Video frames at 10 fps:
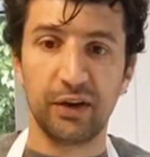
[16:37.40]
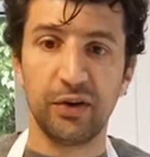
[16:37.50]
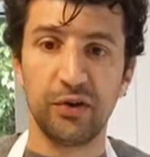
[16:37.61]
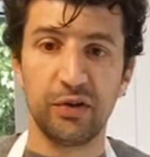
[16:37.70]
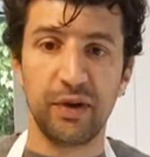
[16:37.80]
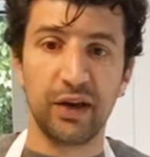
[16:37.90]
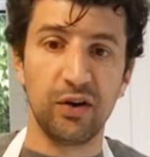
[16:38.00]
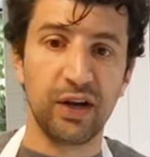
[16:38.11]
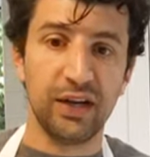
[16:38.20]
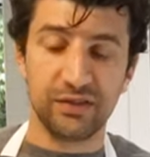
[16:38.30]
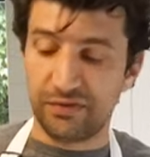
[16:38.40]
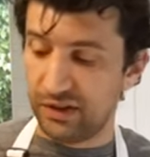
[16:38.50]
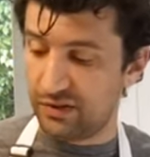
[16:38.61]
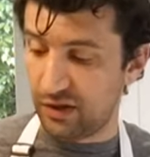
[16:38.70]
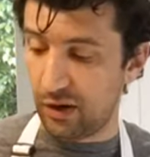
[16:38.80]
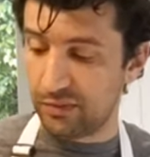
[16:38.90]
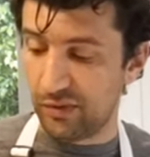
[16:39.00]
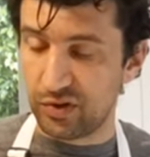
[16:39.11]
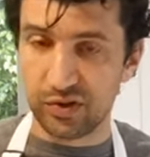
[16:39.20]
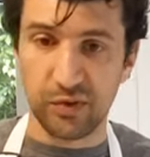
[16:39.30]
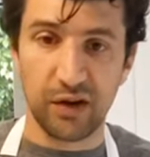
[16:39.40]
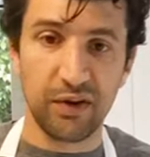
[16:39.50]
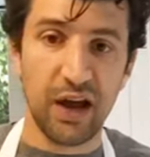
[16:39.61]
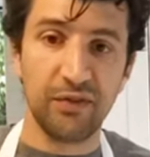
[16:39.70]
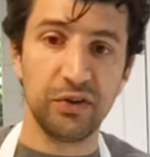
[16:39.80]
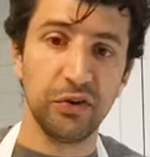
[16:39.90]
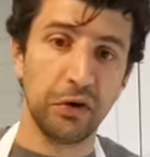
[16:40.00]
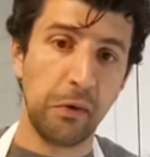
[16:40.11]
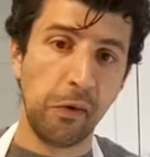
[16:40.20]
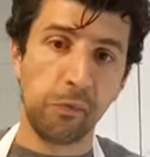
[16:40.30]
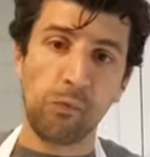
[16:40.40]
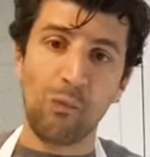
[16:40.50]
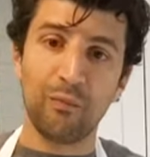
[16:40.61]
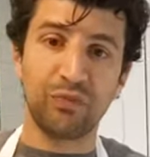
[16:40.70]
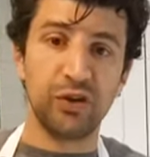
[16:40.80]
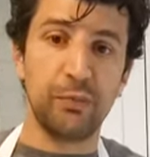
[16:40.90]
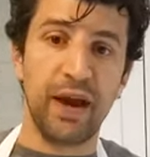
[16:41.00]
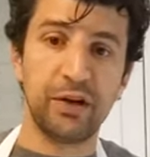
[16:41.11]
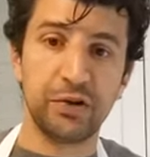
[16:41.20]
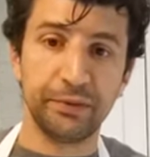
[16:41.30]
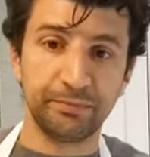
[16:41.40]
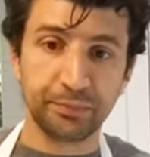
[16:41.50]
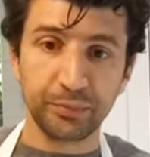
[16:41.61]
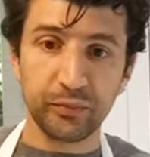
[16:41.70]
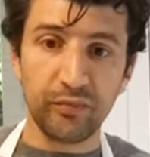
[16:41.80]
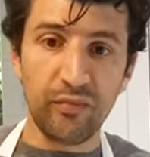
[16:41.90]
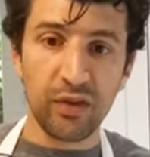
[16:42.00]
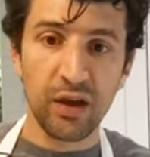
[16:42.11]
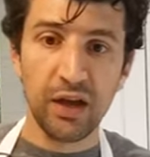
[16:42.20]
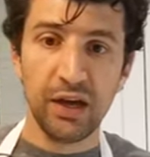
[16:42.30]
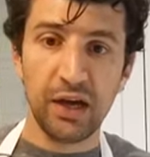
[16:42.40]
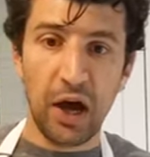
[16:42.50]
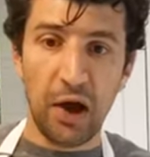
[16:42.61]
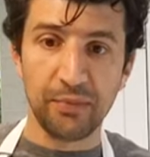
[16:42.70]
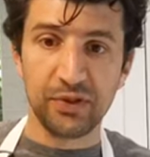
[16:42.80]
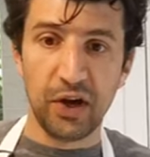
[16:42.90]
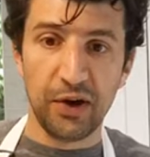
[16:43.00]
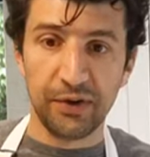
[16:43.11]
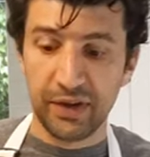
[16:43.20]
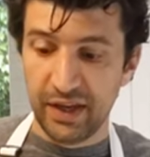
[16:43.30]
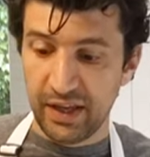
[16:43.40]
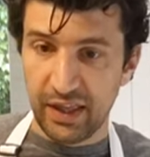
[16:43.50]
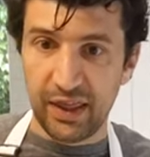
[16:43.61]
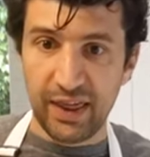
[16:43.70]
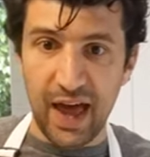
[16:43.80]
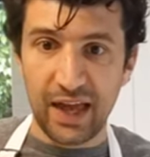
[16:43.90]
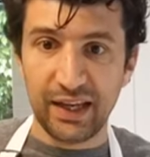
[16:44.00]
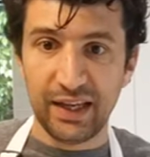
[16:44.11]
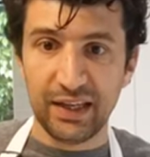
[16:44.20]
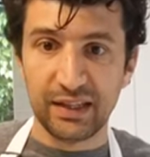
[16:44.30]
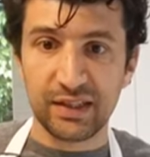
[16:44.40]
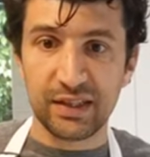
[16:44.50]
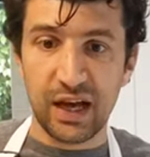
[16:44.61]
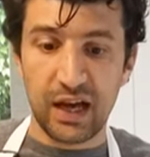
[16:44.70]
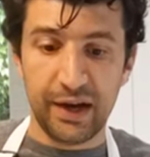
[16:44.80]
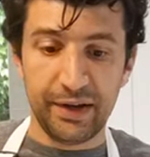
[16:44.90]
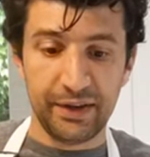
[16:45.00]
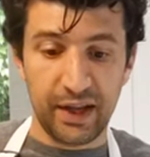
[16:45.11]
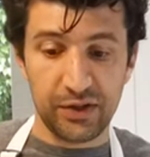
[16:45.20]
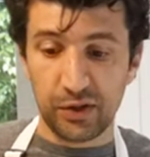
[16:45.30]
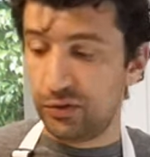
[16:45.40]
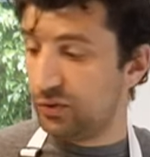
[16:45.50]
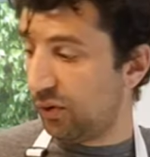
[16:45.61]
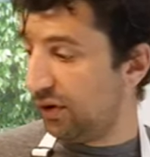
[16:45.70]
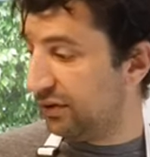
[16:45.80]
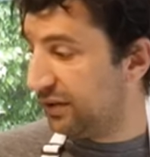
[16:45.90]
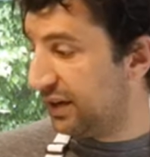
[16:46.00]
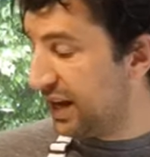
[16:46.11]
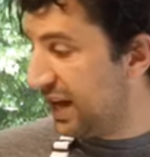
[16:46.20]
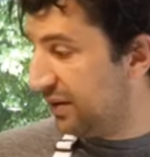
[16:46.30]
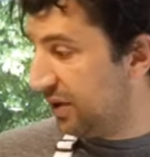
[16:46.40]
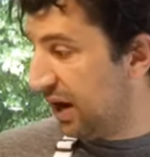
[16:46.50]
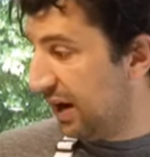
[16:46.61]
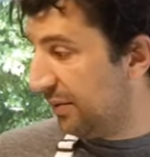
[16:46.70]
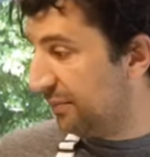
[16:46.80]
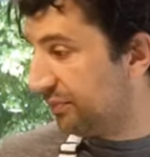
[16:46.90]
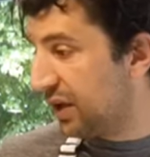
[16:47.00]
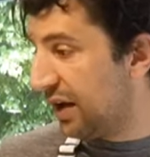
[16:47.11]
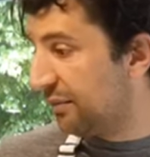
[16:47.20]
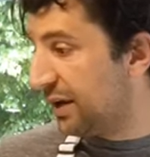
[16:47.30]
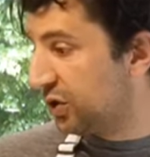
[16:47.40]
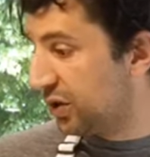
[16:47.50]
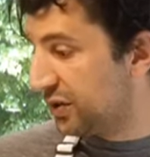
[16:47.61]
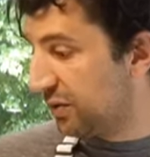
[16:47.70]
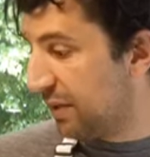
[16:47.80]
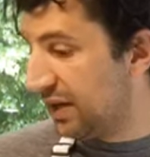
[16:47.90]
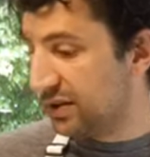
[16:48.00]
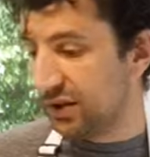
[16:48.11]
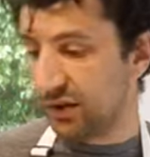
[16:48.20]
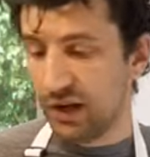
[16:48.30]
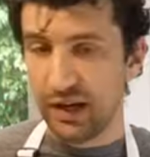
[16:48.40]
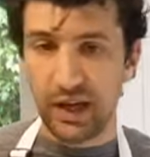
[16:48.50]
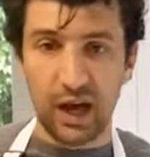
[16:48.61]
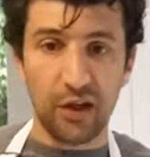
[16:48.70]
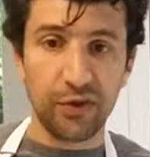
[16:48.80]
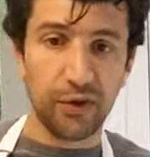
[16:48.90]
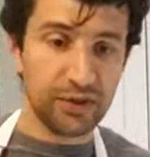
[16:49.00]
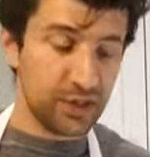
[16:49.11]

make all kinds of fun syrups with just whatever you have in your in your pantry. Um, so that is uh, that is our tutorial for today. Um, how to make drinks with basil. I'll throw this up on our